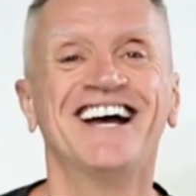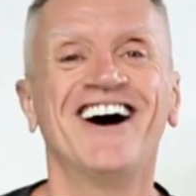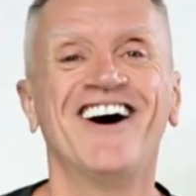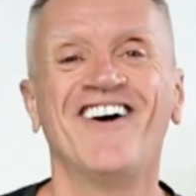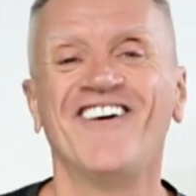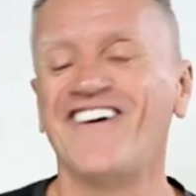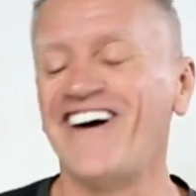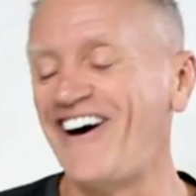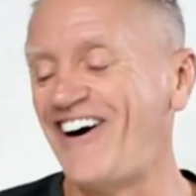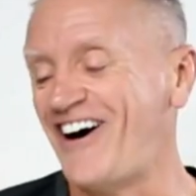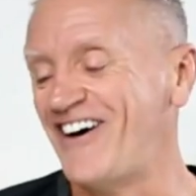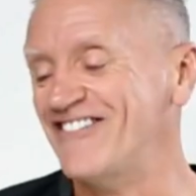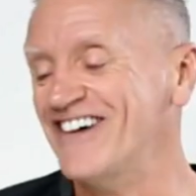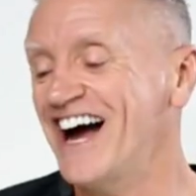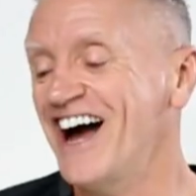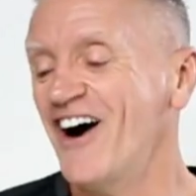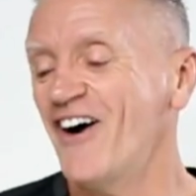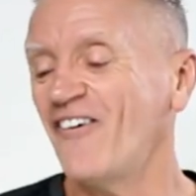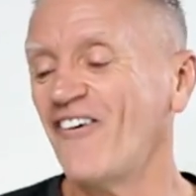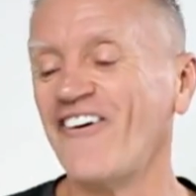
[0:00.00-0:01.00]
So um,
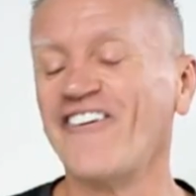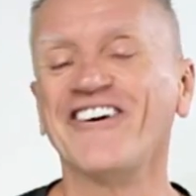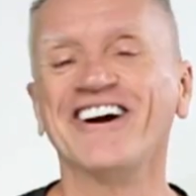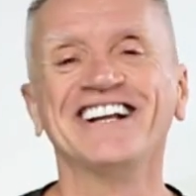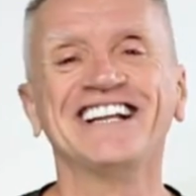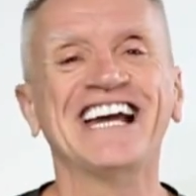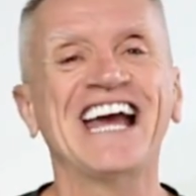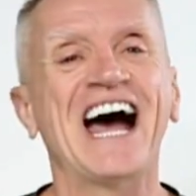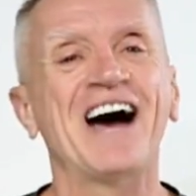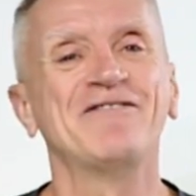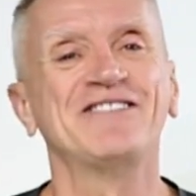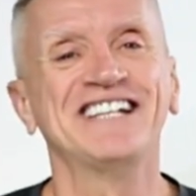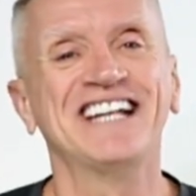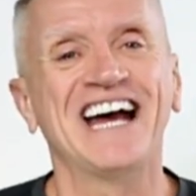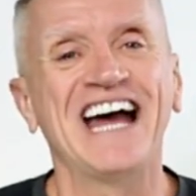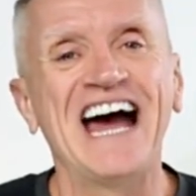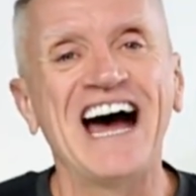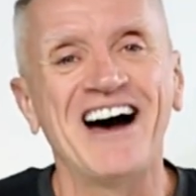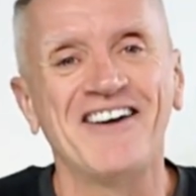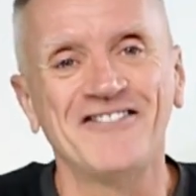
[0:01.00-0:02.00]
we're really happy
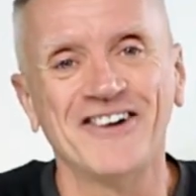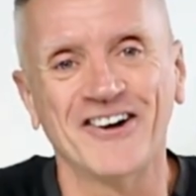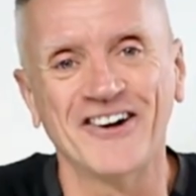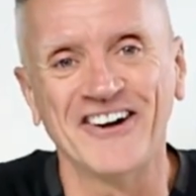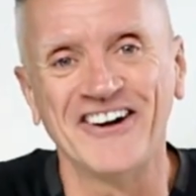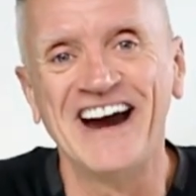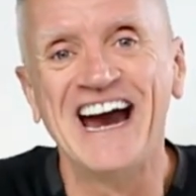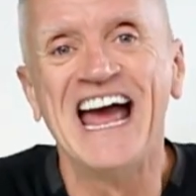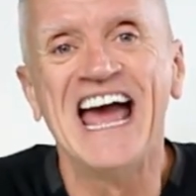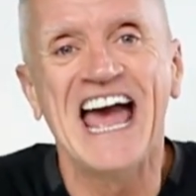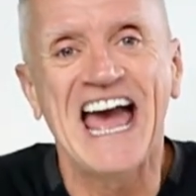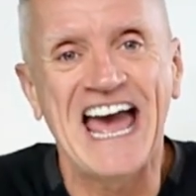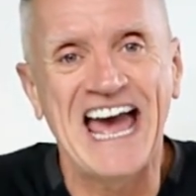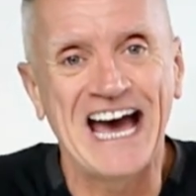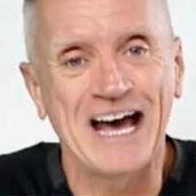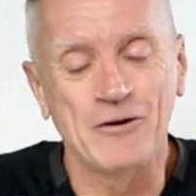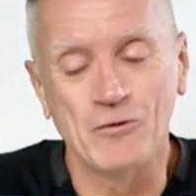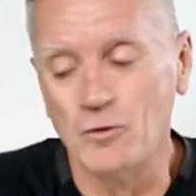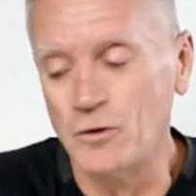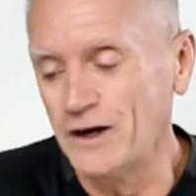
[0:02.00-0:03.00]
to have her,
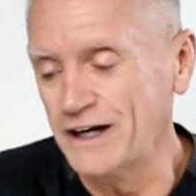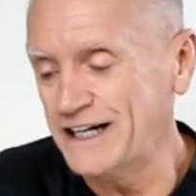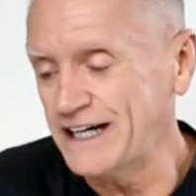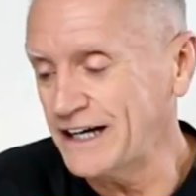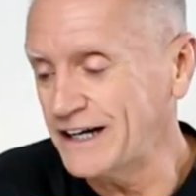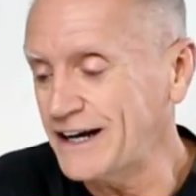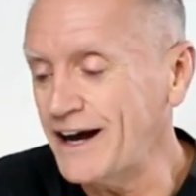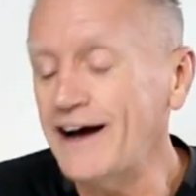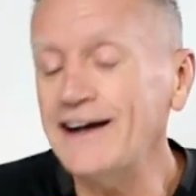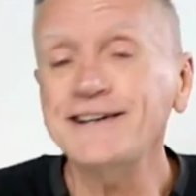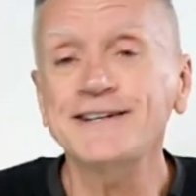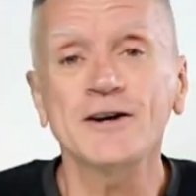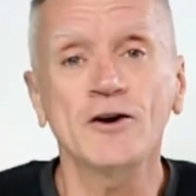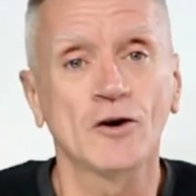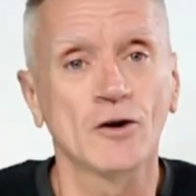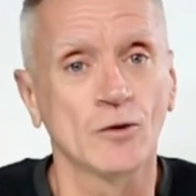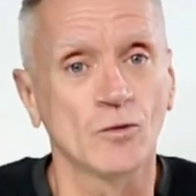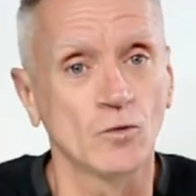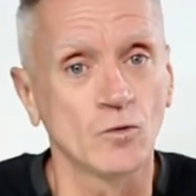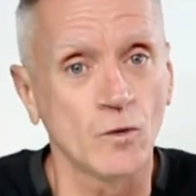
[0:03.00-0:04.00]
and we're gonna cut to
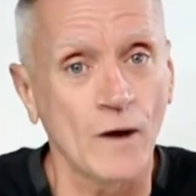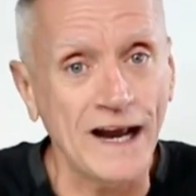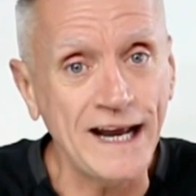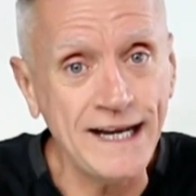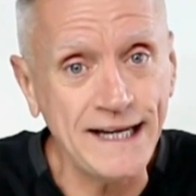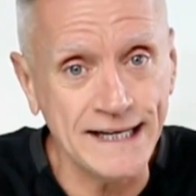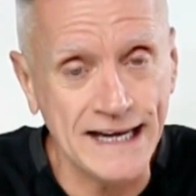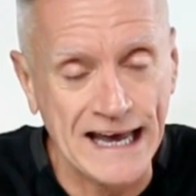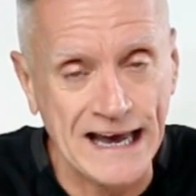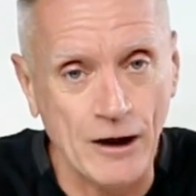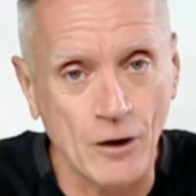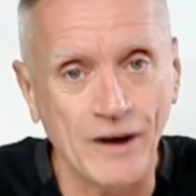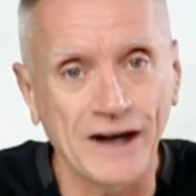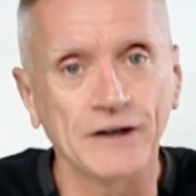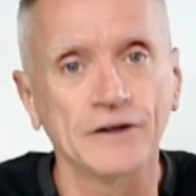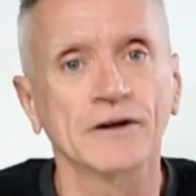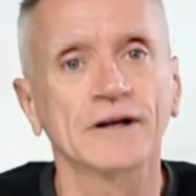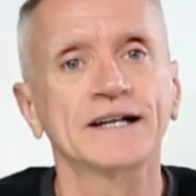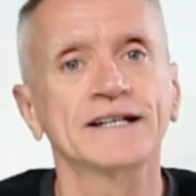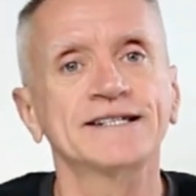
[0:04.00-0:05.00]
her right now,
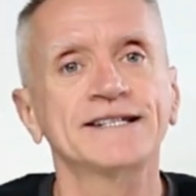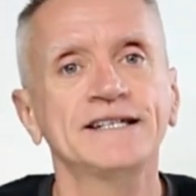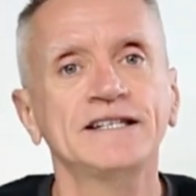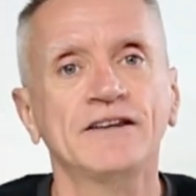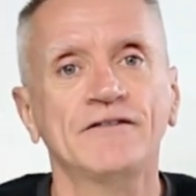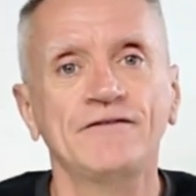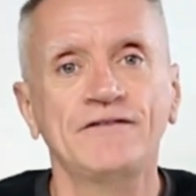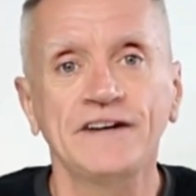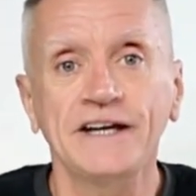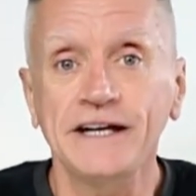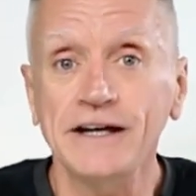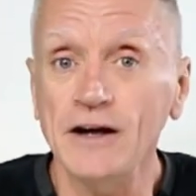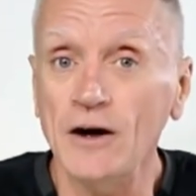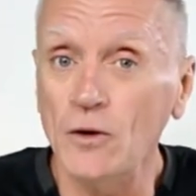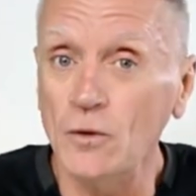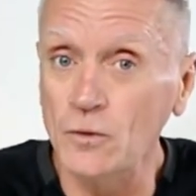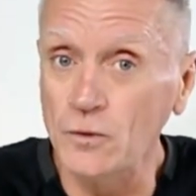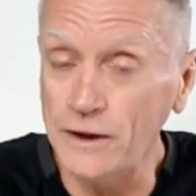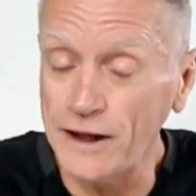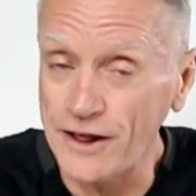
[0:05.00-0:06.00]
and you're gonna see the
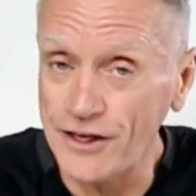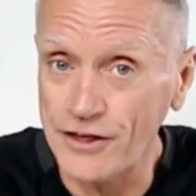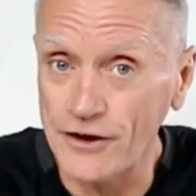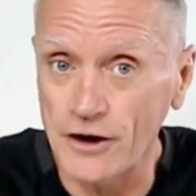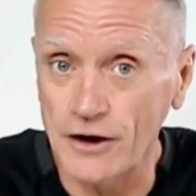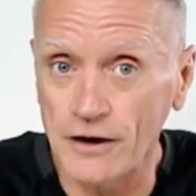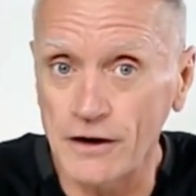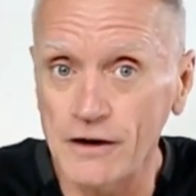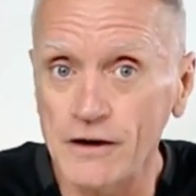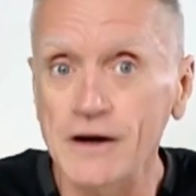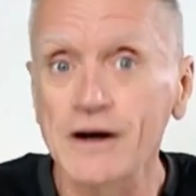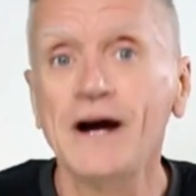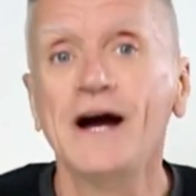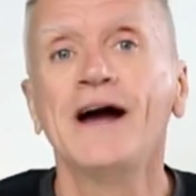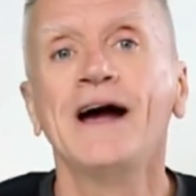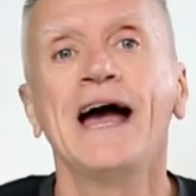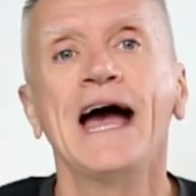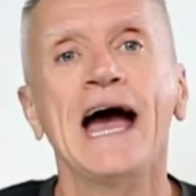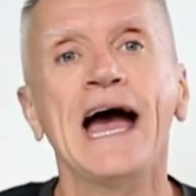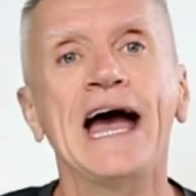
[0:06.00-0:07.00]
video with her,
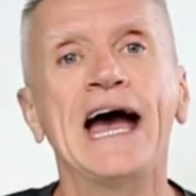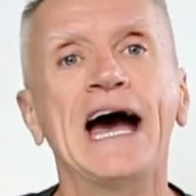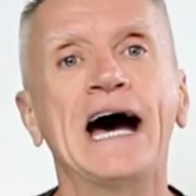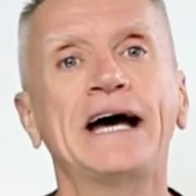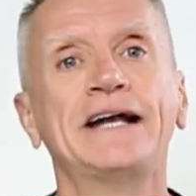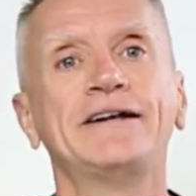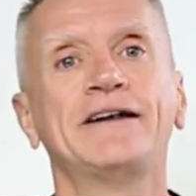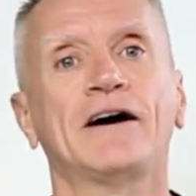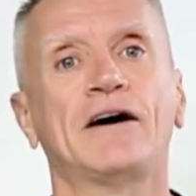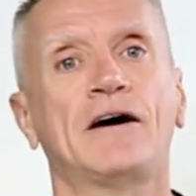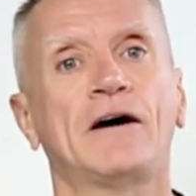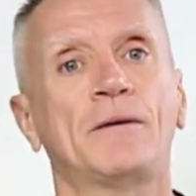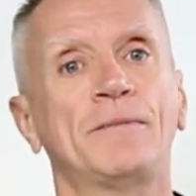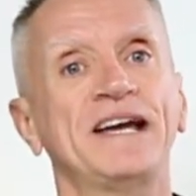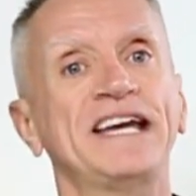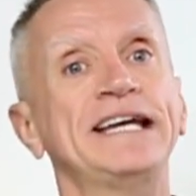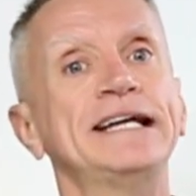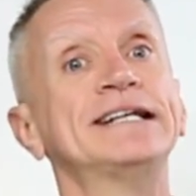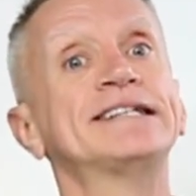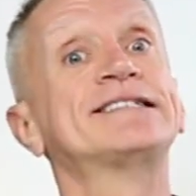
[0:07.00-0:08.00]
and um,
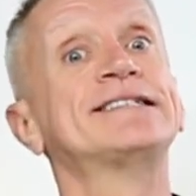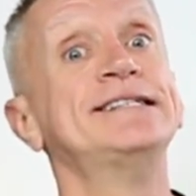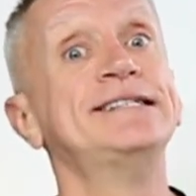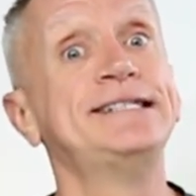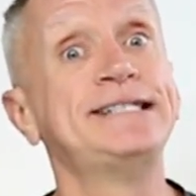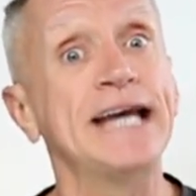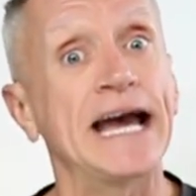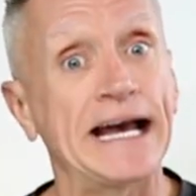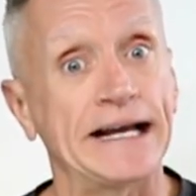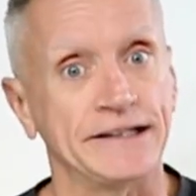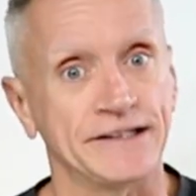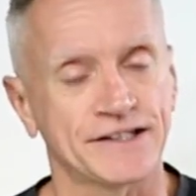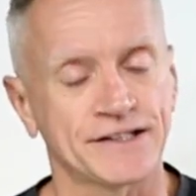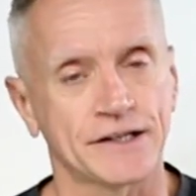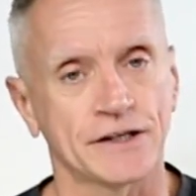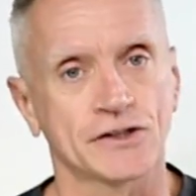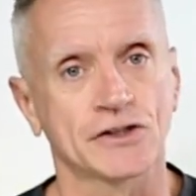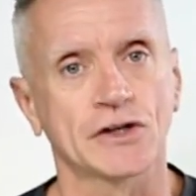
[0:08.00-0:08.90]
it's dense.